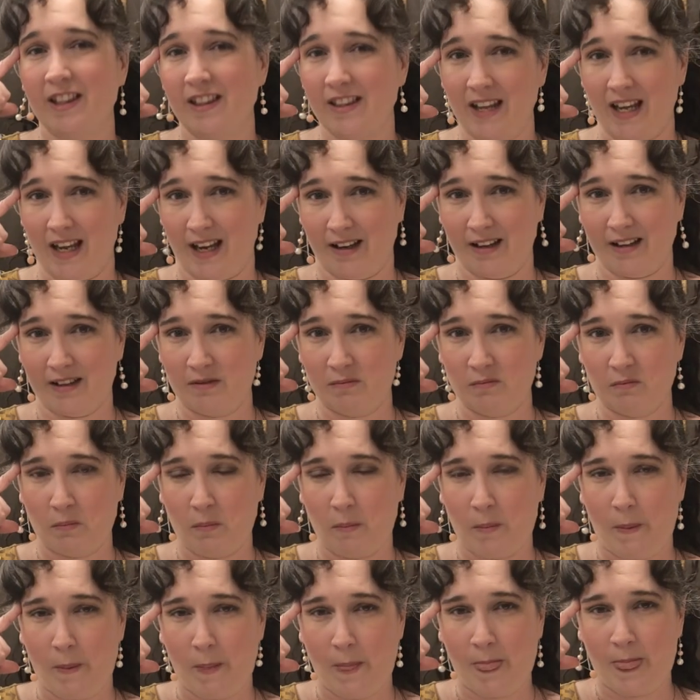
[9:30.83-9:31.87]
think,
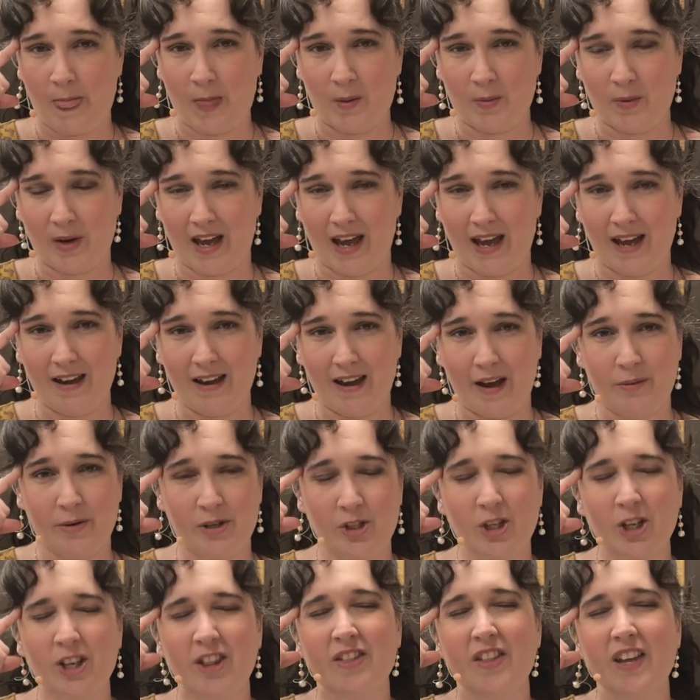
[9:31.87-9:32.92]
okay? I want
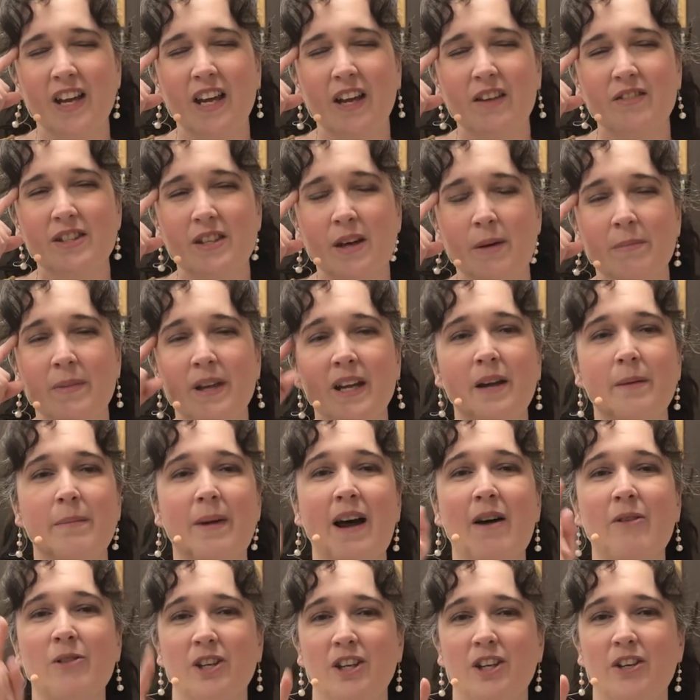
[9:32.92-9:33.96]
you to think of something
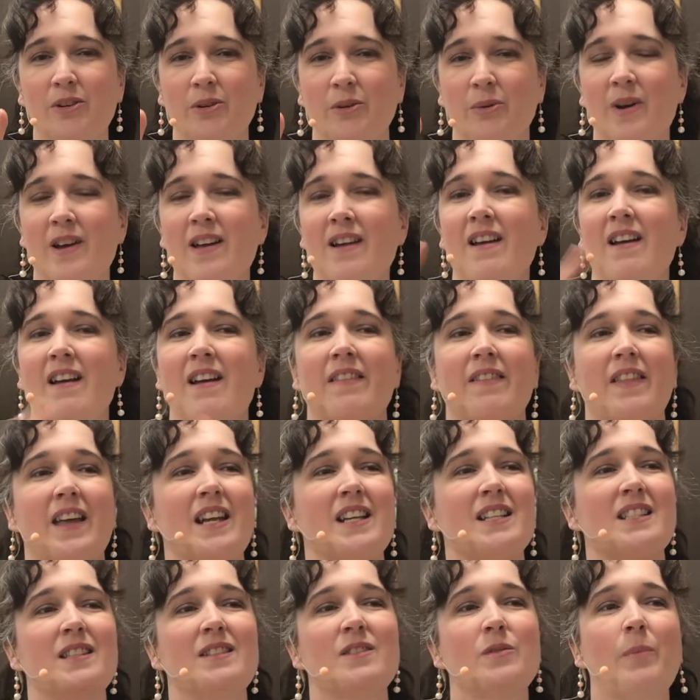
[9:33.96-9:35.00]
about you that
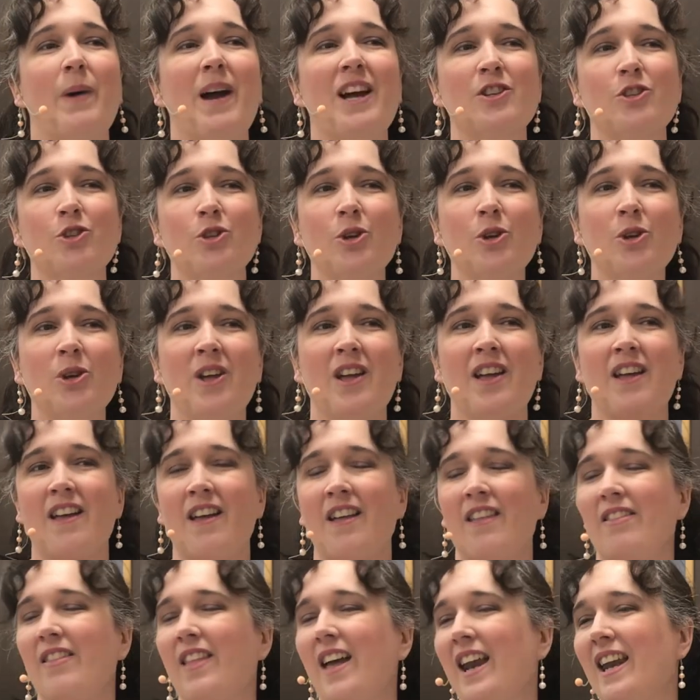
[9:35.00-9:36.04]
is special,
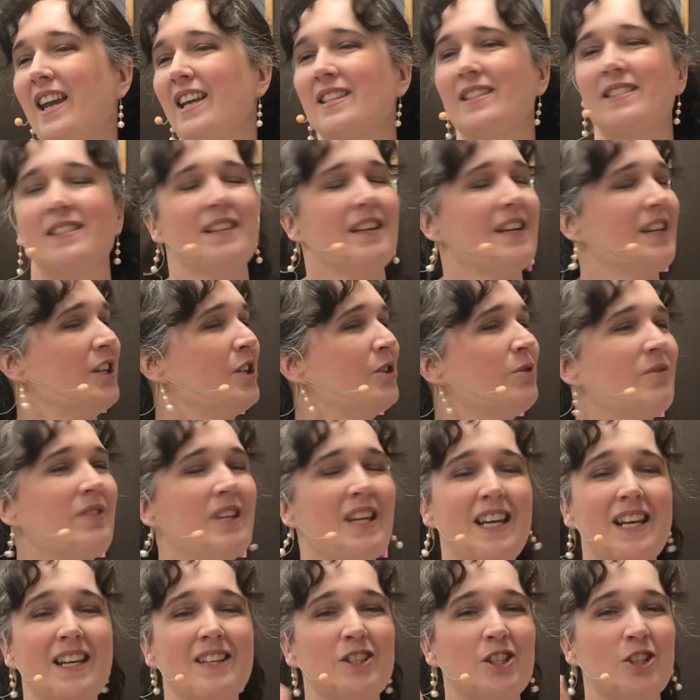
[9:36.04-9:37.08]
that is
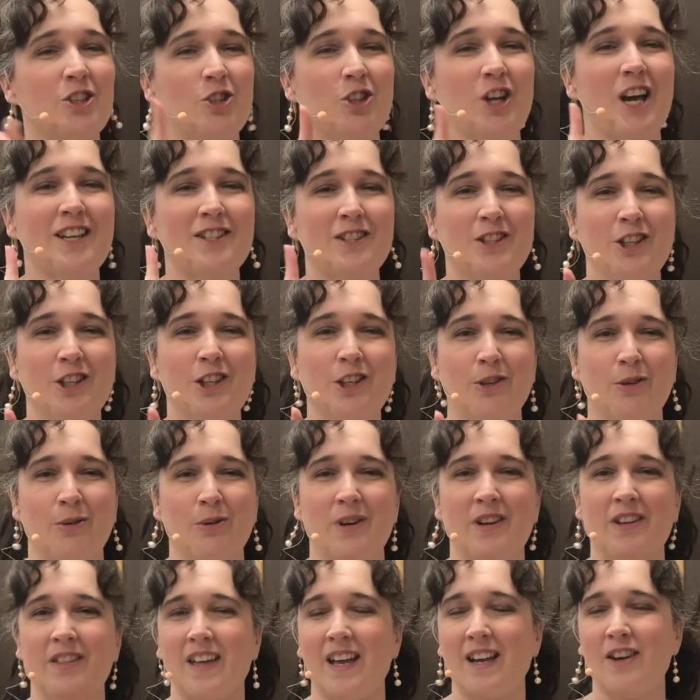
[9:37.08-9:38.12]
unique to just you,
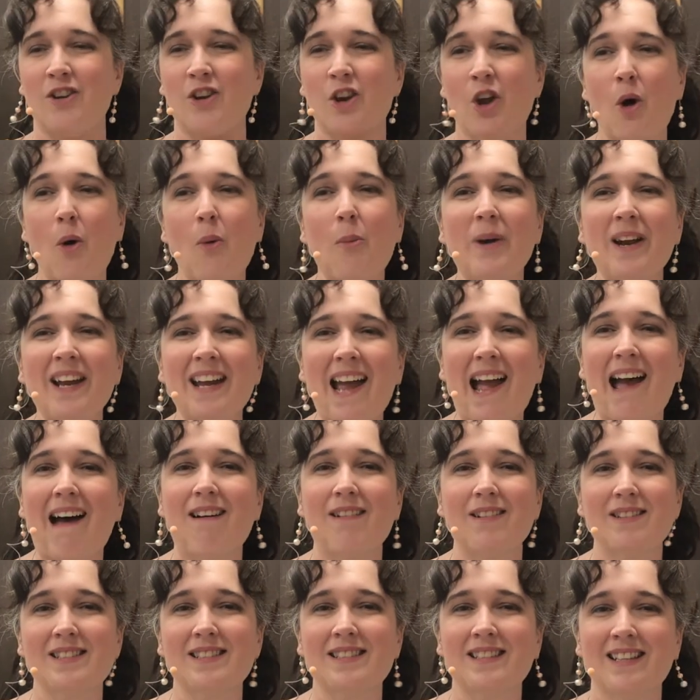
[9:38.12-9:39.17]
that nobody
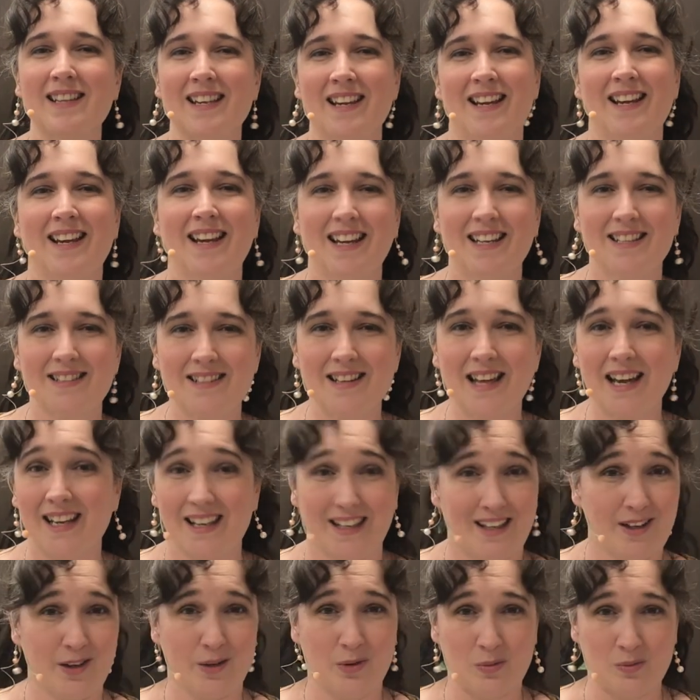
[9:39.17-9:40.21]
else is
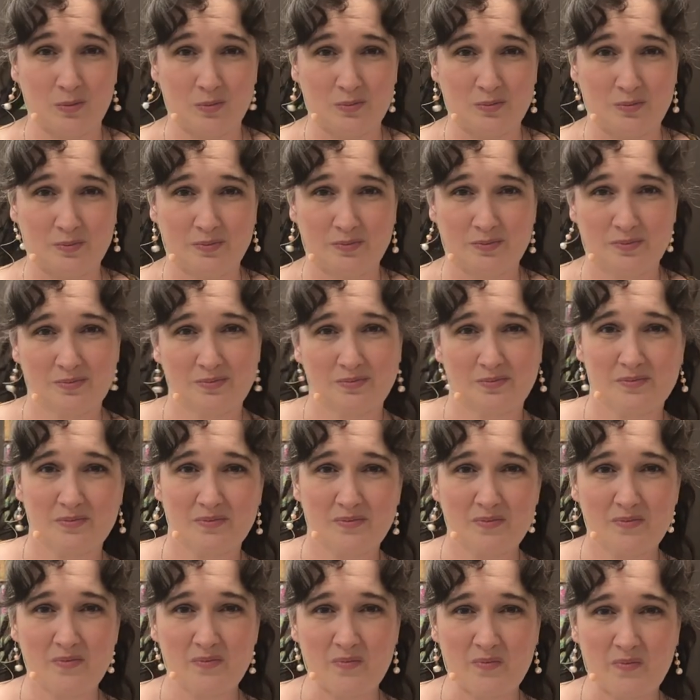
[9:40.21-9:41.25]
like you,
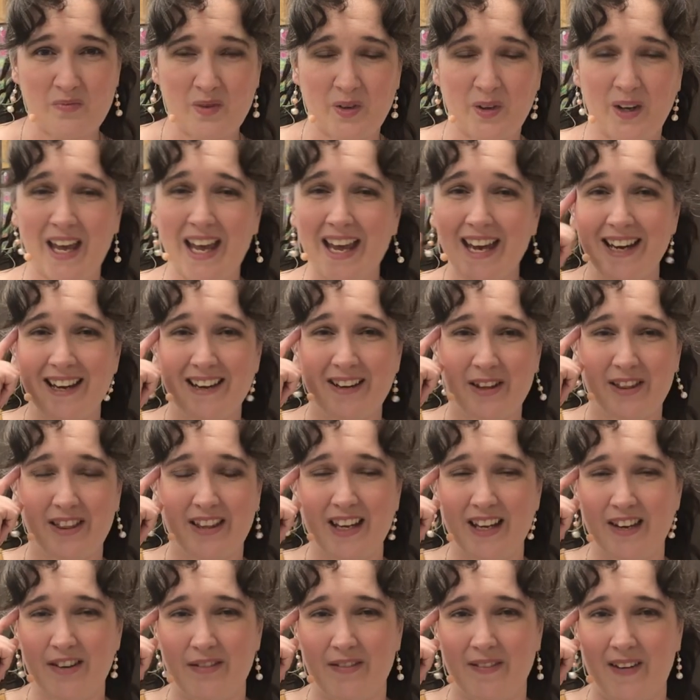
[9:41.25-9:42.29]
okay?
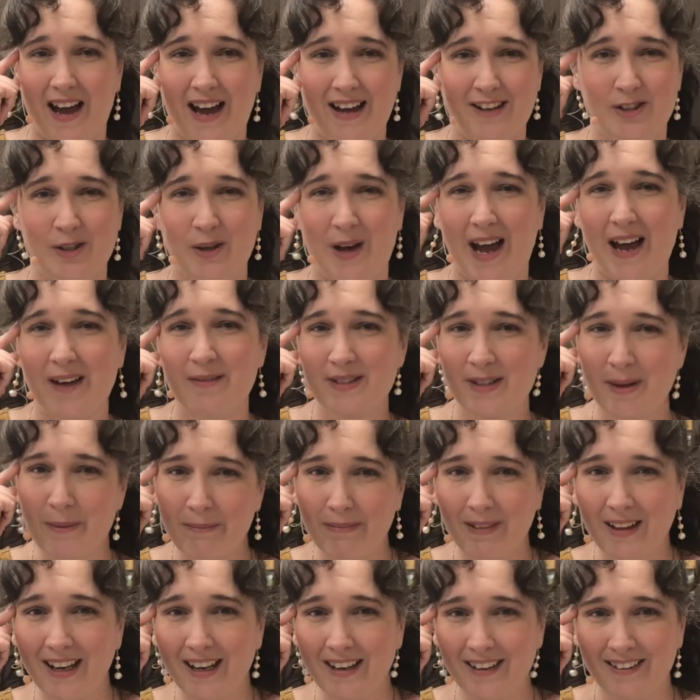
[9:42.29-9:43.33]
Think of that. Do you have
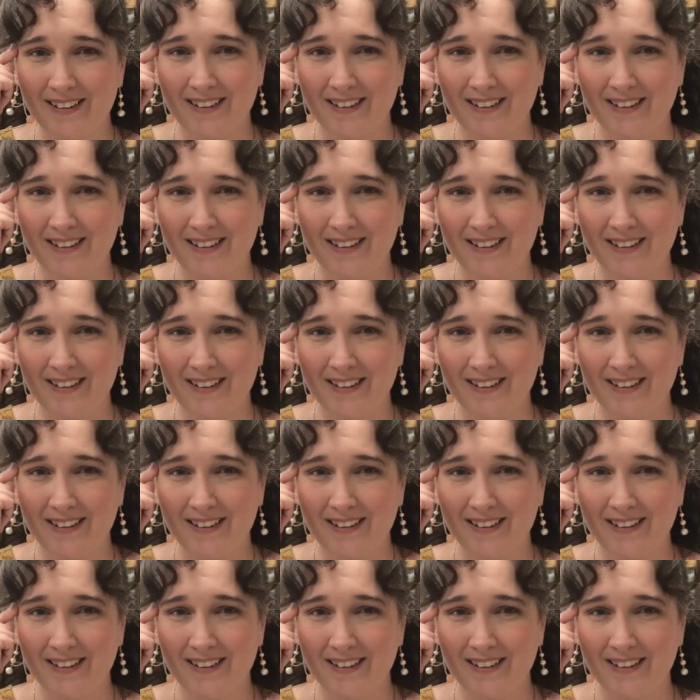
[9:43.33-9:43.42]
something?